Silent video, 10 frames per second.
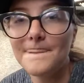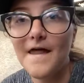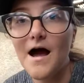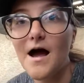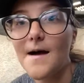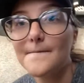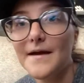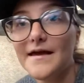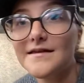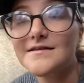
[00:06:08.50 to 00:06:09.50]
Um,
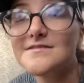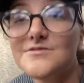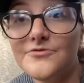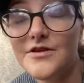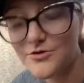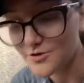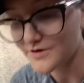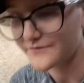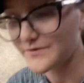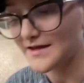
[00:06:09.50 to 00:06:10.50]
it is three
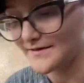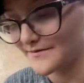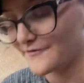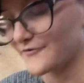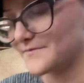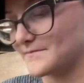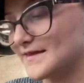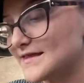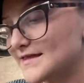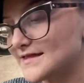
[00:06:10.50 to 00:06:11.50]
thirty p m for
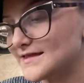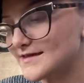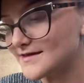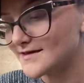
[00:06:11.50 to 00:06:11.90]
me.